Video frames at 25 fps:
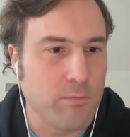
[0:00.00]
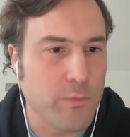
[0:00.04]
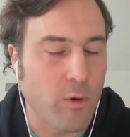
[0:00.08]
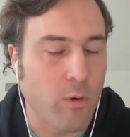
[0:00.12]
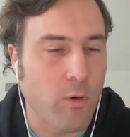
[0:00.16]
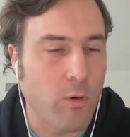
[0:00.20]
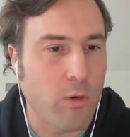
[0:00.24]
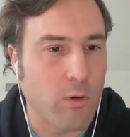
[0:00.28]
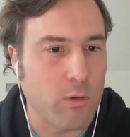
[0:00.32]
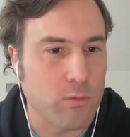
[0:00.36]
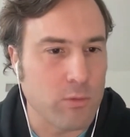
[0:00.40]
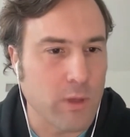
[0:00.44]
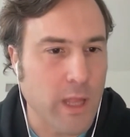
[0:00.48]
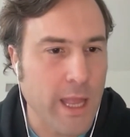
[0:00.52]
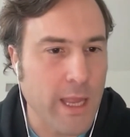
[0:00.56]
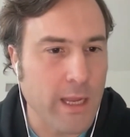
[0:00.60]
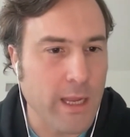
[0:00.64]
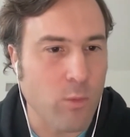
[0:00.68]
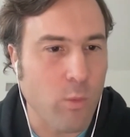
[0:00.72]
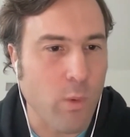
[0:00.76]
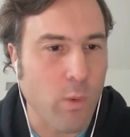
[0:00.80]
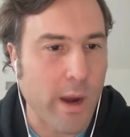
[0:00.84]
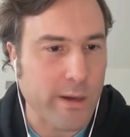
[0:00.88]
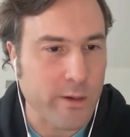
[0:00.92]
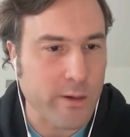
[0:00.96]
the whole
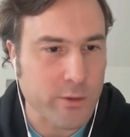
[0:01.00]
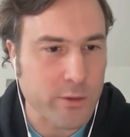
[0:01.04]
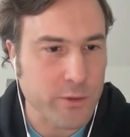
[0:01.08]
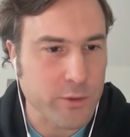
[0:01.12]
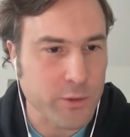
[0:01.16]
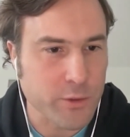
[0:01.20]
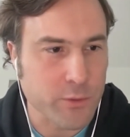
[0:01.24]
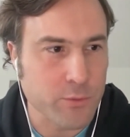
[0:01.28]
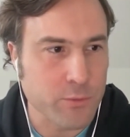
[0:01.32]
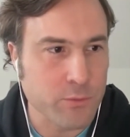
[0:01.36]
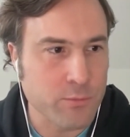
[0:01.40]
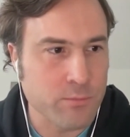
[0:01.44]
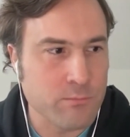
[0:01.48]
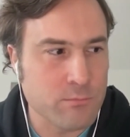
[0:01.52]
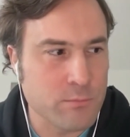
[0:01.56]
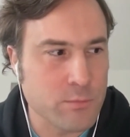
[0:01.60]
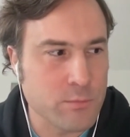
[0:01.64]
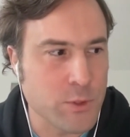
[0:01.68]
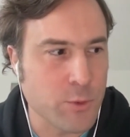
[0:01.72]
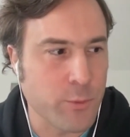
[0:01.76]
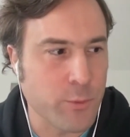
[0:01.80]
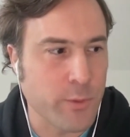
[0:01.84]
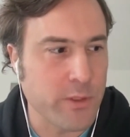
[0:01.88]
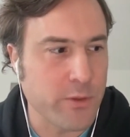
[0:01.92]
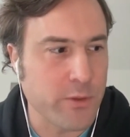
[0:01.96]
like, why are you
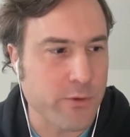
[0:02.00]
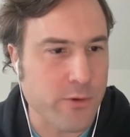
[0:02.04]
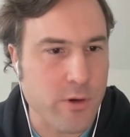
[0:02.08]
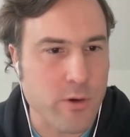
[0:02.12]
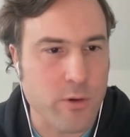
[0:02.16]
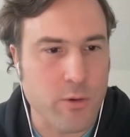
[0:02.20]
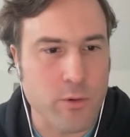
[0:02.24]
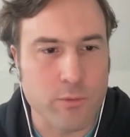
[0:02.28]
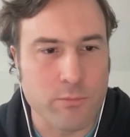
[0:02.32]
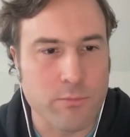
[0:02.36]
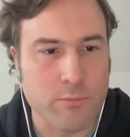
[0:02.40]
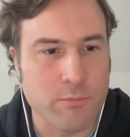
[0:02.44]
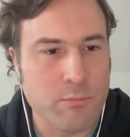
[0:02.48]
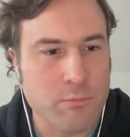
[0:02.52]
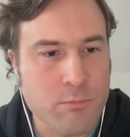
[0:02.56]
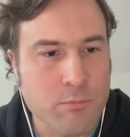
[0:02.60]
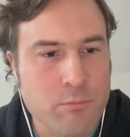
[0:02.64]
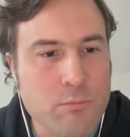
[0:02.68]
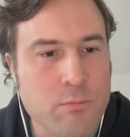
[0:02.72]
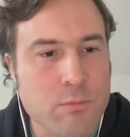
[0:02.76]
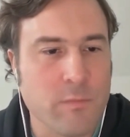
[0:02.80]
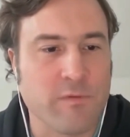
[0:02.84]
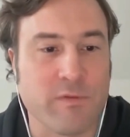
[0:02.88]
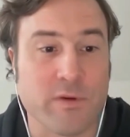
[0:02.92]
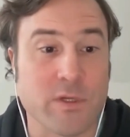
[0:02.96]
doing your own
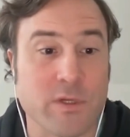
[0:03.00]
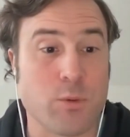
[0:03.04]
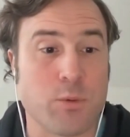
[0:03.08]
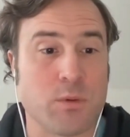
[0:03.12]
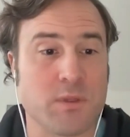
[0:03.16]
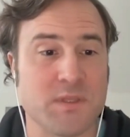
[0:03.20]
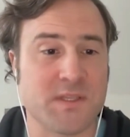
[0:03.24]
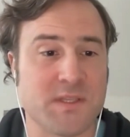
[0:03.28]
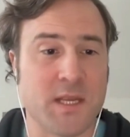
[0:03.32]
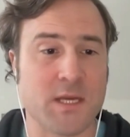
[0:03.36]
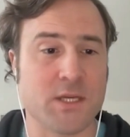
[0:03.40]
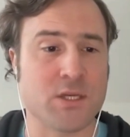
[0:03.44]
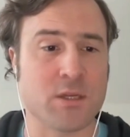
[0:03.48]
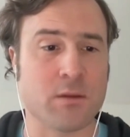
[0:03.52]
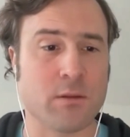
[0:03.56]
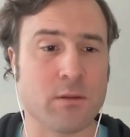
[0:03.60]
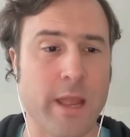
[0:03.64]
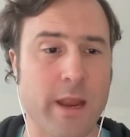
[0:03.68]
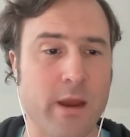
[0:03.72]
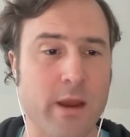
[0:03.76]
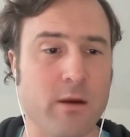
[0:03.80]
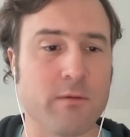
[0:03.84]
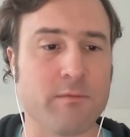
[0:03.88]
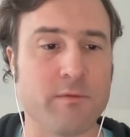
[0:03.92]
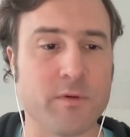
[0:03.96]
virtualization
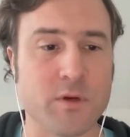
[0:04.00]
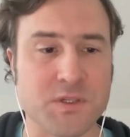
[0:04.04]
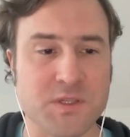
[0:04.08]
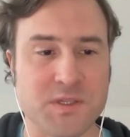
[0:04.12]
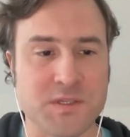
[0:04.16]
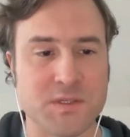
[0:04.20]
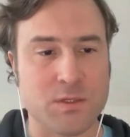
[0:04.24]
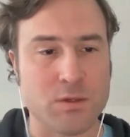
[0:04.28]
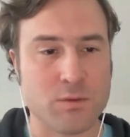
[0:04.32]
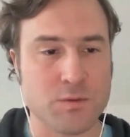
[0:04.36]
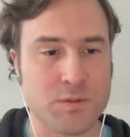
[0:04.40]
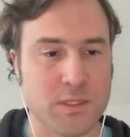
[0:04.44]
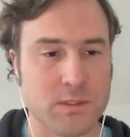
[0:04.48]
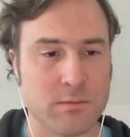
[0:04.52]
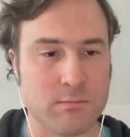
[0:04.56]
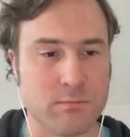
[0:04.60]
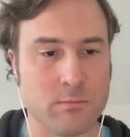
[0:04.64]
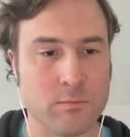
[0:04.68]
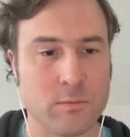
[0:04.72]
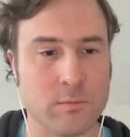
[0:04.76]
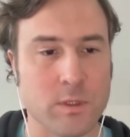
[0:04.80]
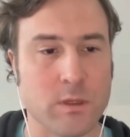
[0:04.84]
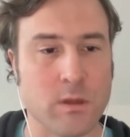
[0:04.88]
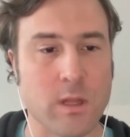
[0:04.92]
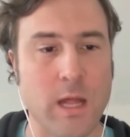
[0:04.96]
layer versus using
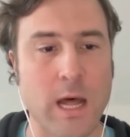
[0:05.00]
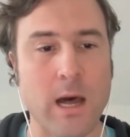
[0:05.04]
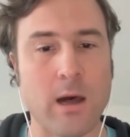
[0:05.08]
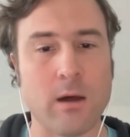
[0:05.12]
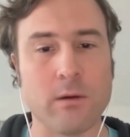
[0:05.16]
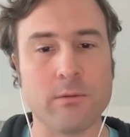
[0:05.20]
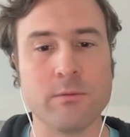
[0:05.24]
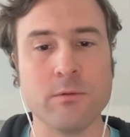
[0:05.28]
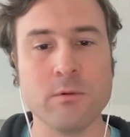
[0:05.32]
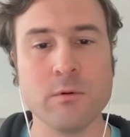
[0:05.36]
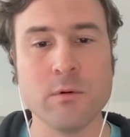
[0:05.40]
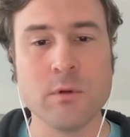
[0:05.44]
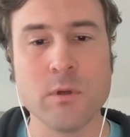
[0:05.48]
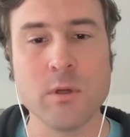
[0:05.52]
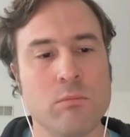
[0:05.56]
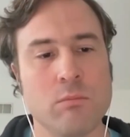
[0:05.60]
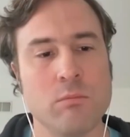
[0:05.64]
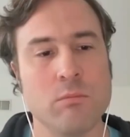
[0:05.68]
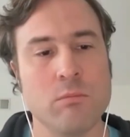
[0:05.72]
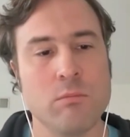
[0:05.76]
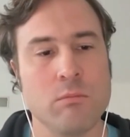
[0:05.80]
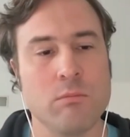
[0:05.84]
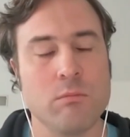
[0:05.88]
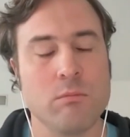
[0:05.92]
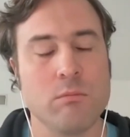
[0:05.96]
the cloud?
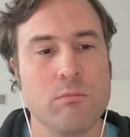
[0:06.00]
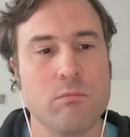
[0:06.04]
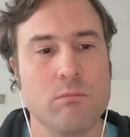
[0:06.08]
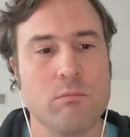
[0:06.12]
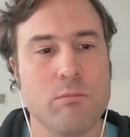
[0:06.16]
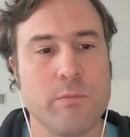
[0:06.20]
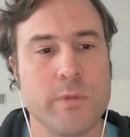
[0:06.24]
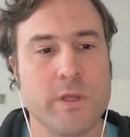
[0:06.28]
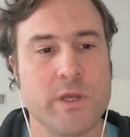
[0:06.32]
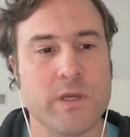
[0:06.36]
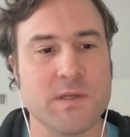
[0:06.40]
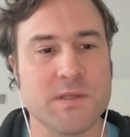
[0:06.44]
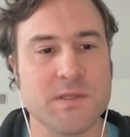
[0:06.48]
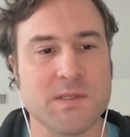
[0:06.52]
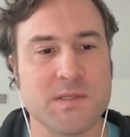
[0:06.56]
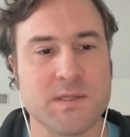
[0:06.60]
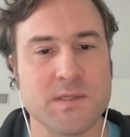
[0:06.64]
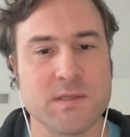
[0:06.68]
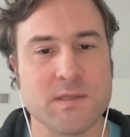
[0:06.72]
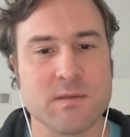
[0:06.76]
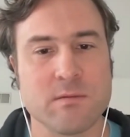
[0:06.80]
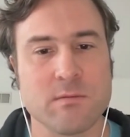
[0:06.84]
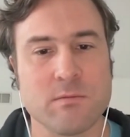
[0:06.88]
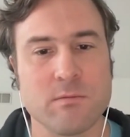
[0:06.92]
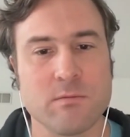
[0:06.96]
Because
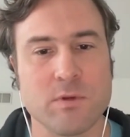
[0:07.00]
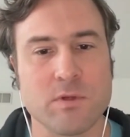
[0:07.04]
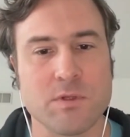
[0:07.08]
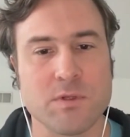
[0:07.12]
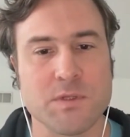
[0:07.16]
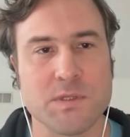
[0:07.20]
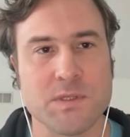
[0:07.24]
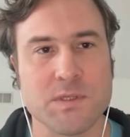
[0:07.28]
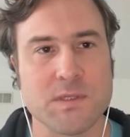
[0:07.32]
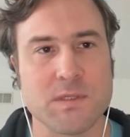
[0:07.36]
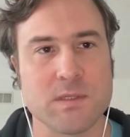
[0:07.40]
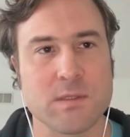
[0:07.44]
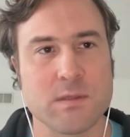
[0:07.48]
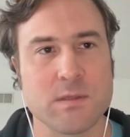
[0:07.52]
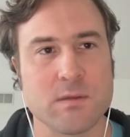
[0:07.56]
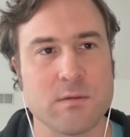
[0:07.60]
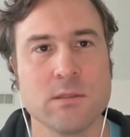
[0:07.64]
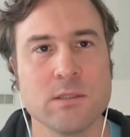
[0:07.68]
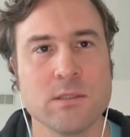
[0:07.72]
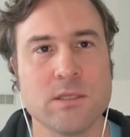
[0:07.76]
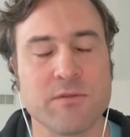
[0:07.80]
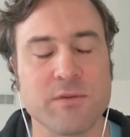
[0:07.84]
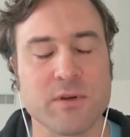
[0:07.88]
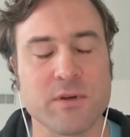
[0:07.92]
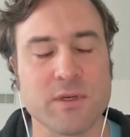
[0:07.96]
there's
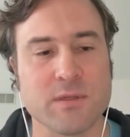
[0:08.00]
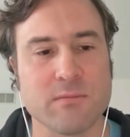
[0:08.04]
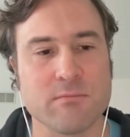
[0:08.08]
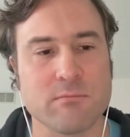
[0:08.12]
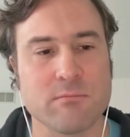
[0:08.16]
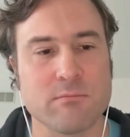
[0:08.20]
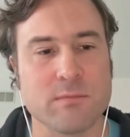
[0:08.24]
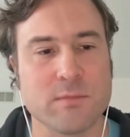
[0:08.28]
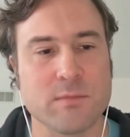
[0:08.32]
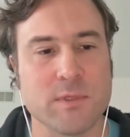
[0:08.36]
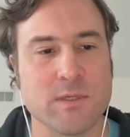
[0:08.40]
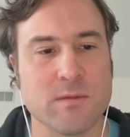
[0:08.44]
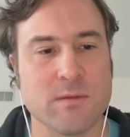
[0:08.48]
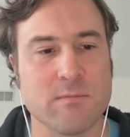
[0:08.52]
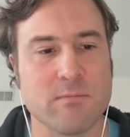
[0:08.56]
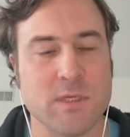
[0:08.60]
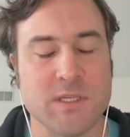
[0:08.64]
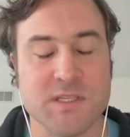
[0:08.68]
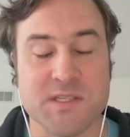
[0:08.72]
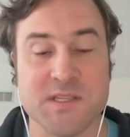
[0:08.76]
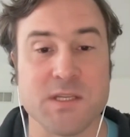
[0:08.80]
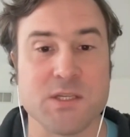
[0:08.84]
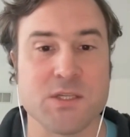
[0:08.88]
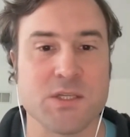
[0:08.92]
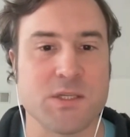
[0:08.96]
different
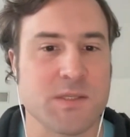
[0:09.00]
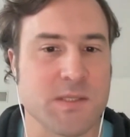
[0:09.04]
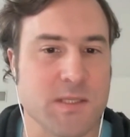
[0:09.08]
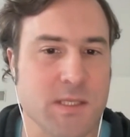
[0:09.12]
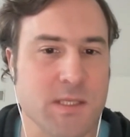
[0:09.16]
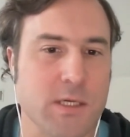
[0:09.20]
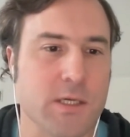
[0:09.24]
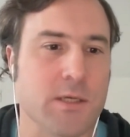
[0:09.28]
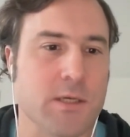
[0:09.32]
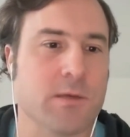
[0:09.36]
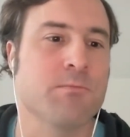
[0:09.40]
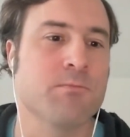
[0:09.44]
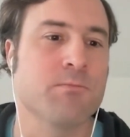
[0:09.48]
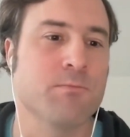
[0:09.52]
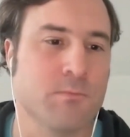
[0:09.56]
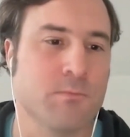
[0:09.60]
decisions there.